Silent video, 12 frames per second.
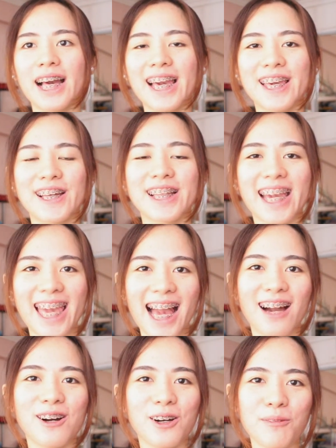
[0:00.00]
ayun,
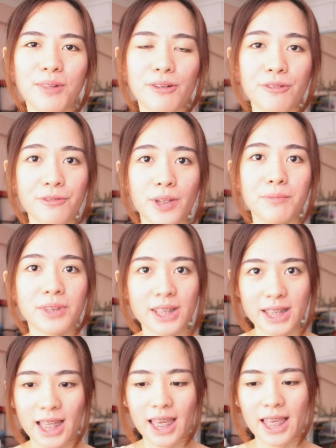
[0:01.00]
kaya ako mag-film
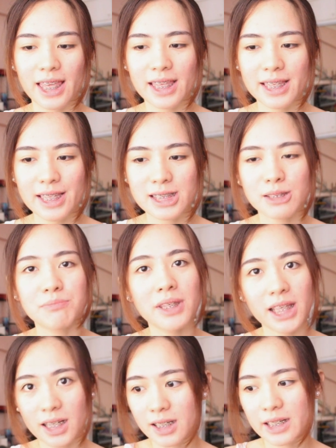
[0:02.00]
today is
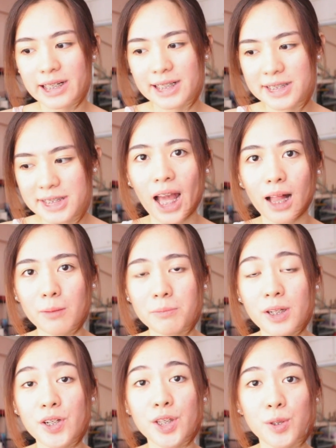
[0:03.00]
because I'll
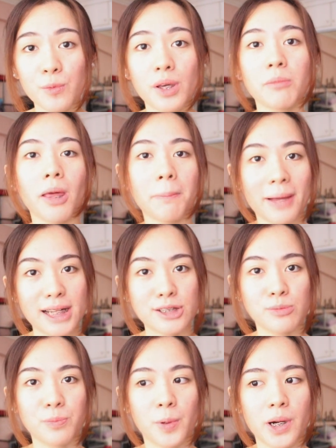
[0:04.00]
be renewing my
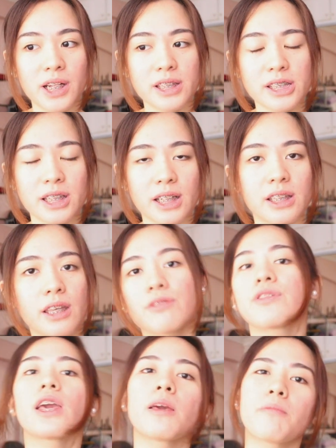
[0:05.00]
passport sa D
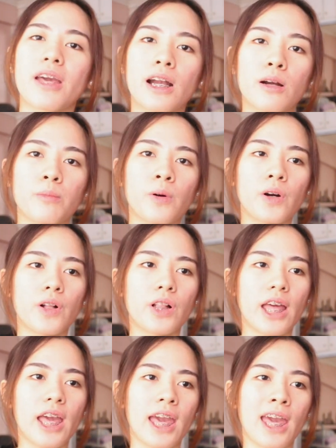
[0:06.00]
F A Mega
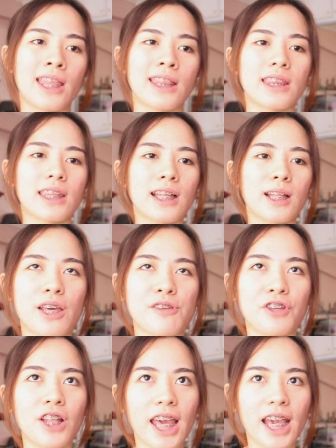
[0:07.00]
Mall and I
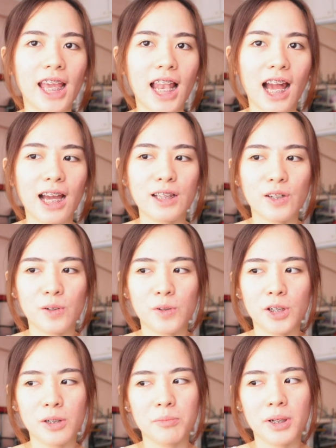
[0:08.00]
feel like kailangan
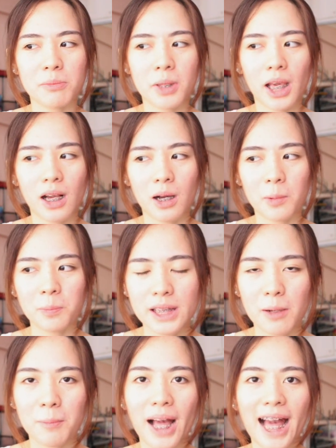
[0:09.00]
kong mag-makeup
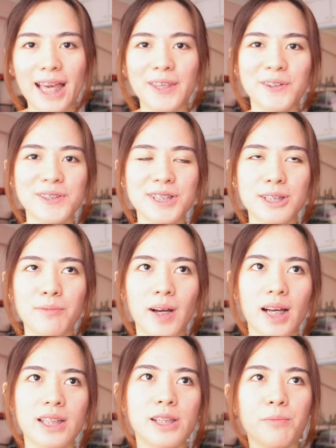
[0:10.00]
ng maayos,
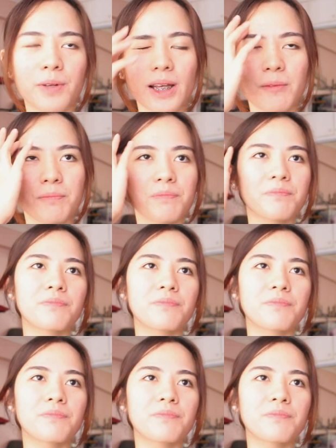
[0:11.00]
diba? Siyempre,